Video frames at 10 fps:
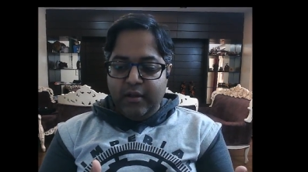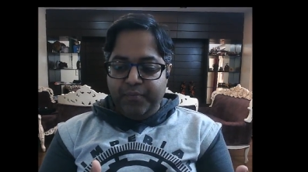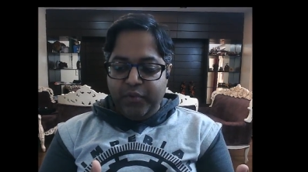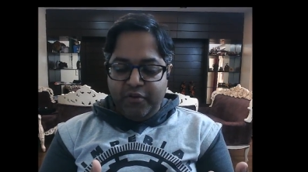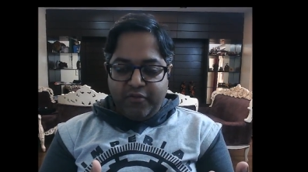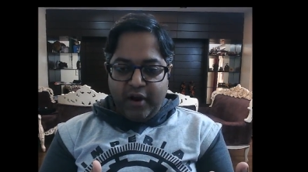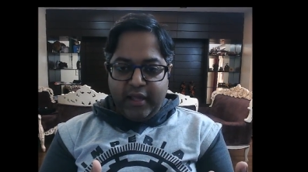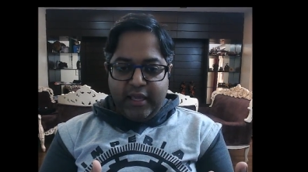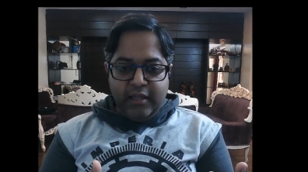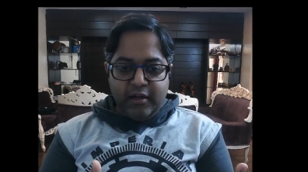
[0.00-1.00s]

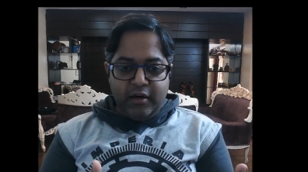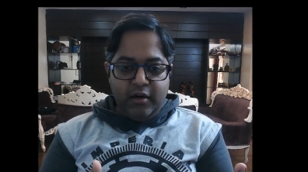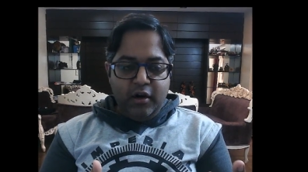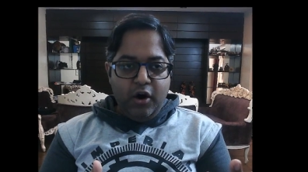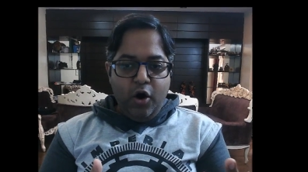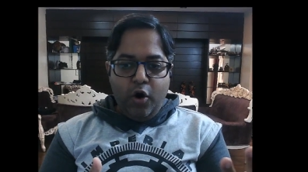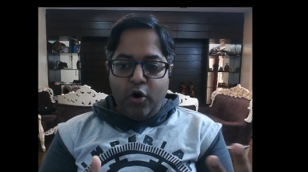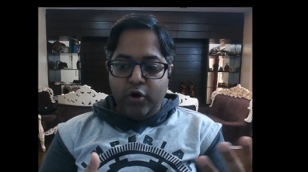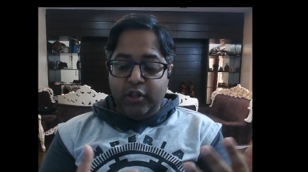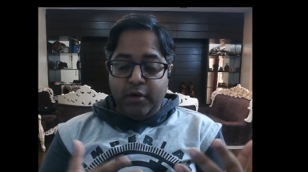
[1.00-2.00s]
Euphrates Keeler,
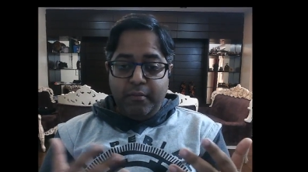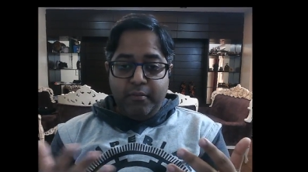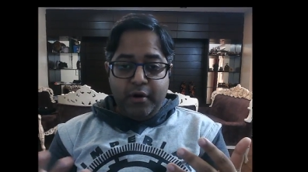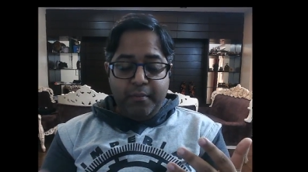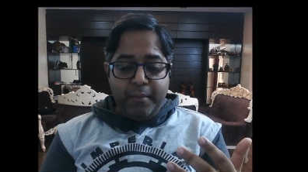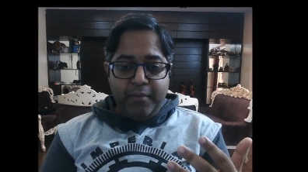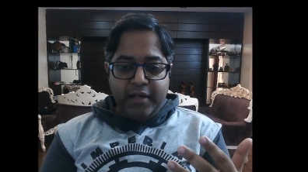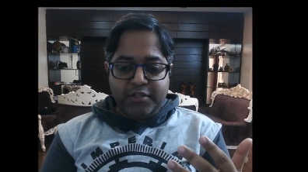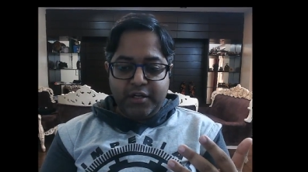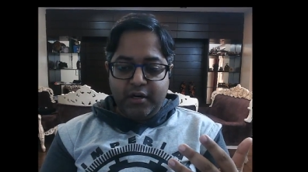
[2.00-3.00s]
or the
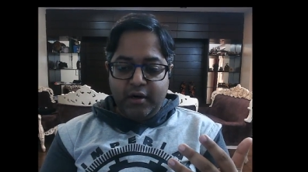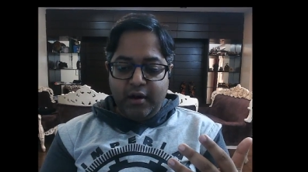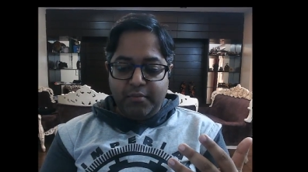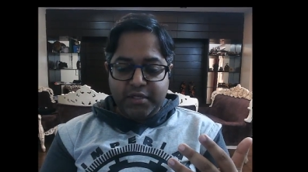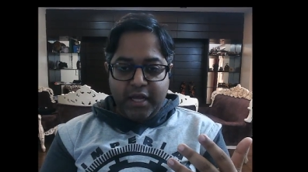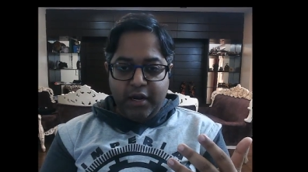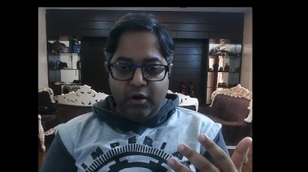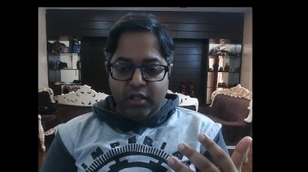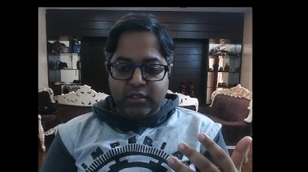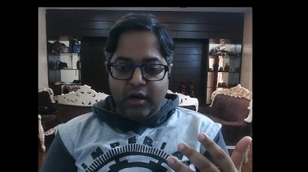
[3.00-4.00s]
remembrancer Mercedes
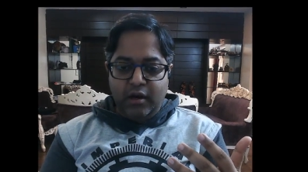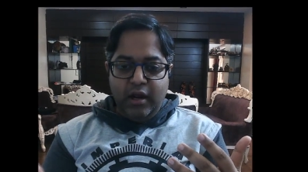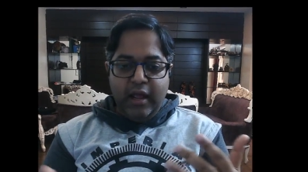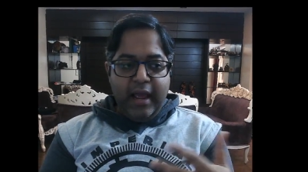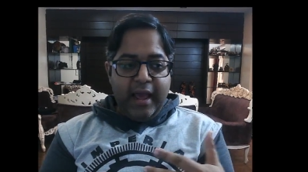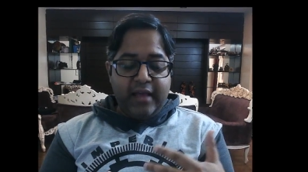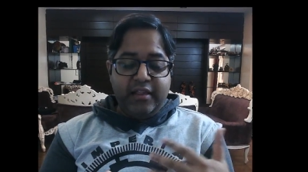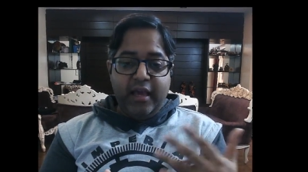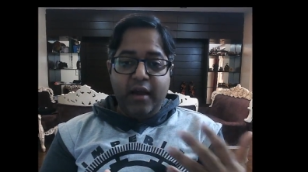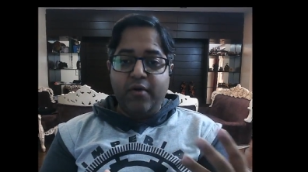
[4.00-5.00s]
Oleton, and
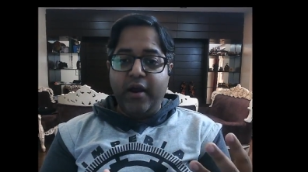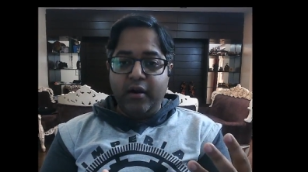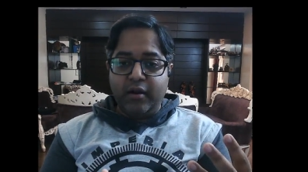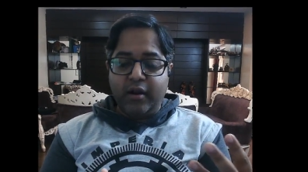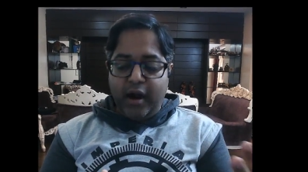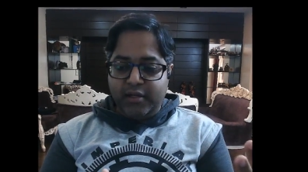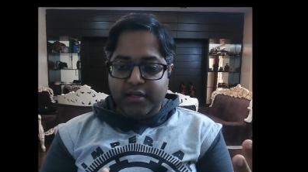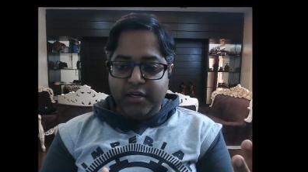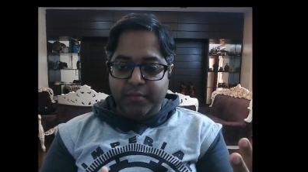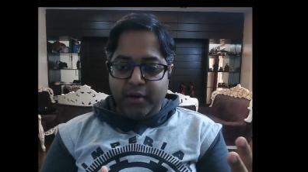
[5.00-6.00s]
the iterator Kyril
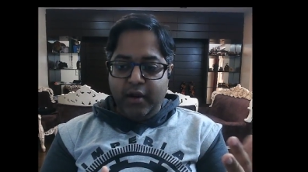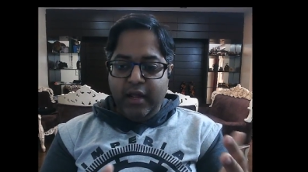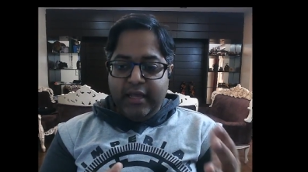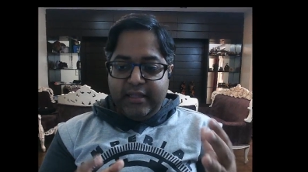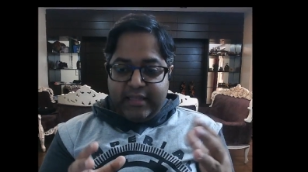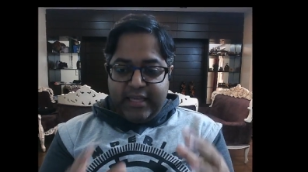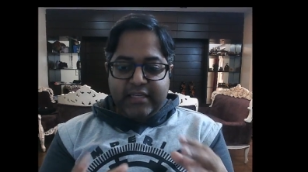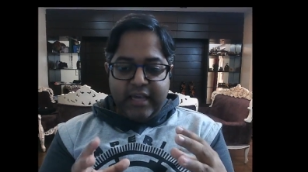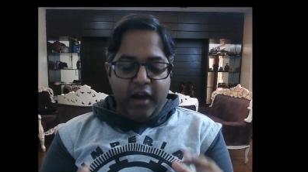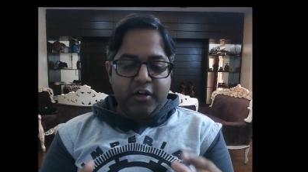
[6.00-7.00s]
Sinderman. These
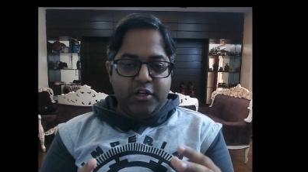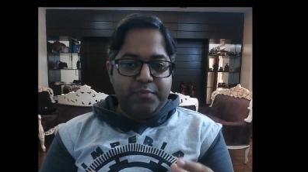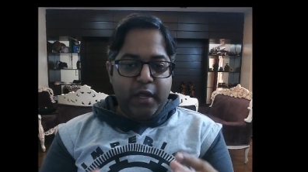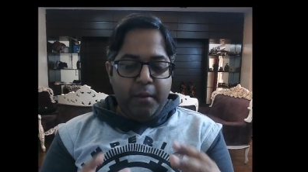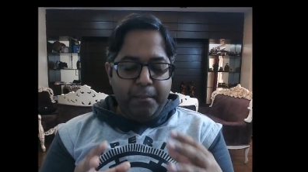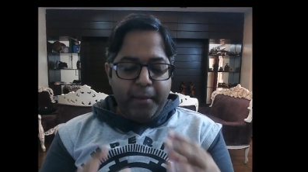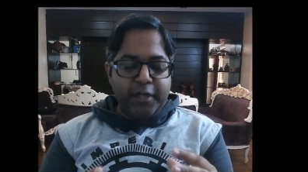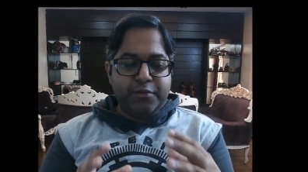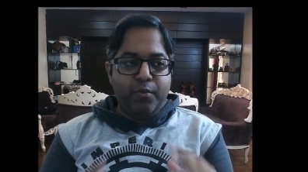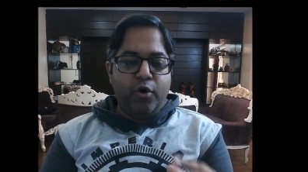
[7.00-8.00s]
characters become
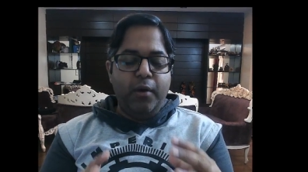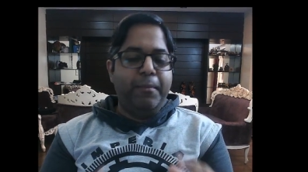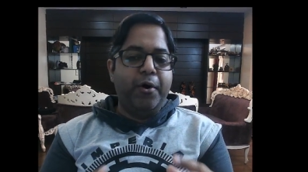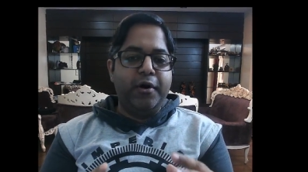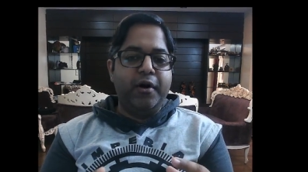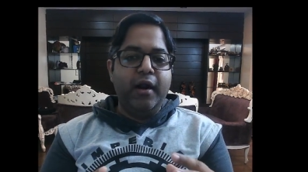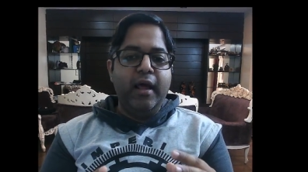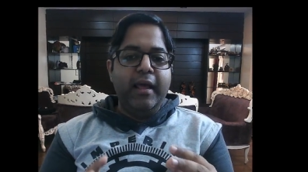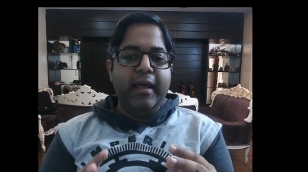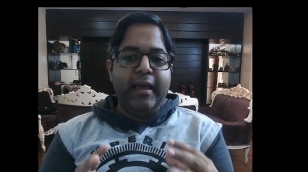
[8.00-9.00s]
much more important
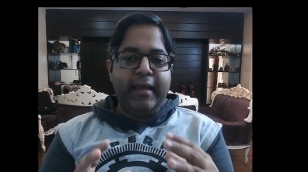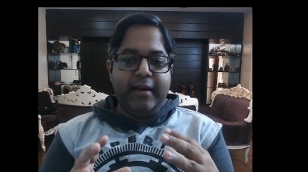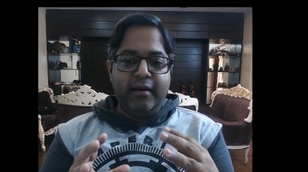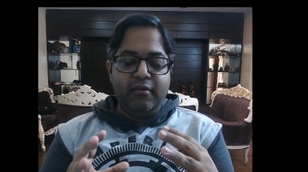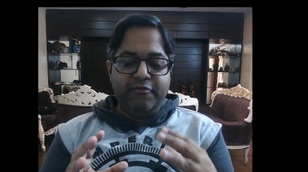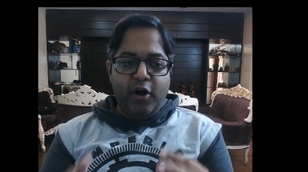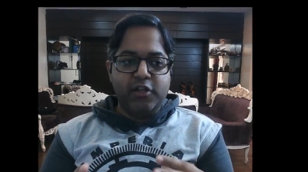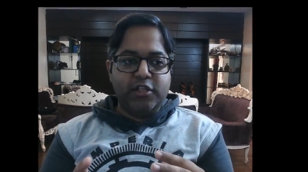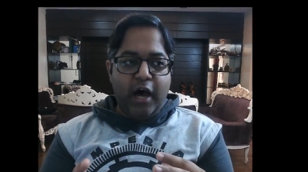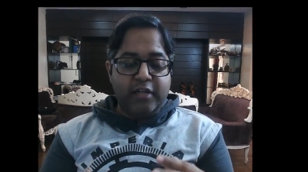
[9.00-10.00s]
in
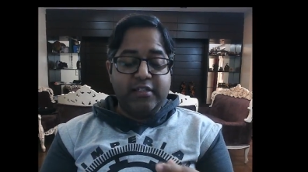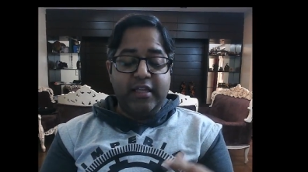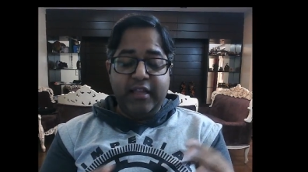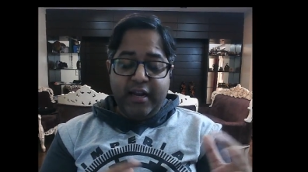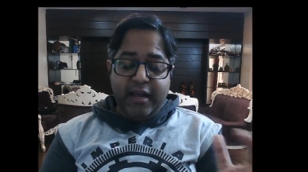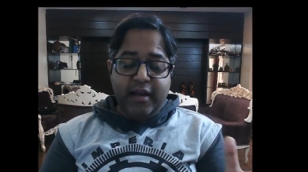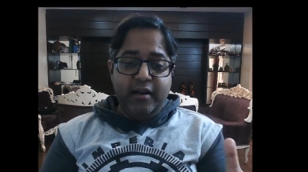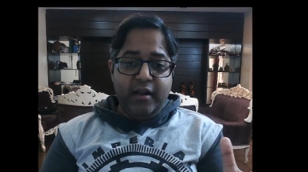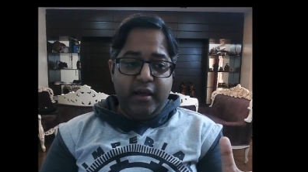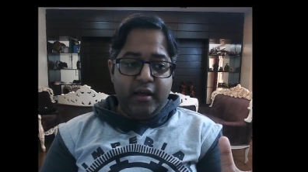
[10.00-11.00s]
False Gods than they did
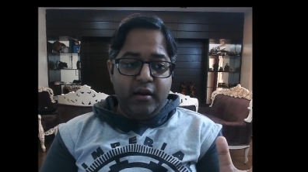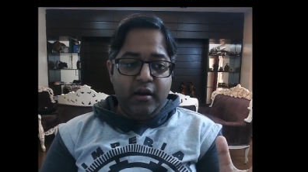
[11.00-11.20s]
in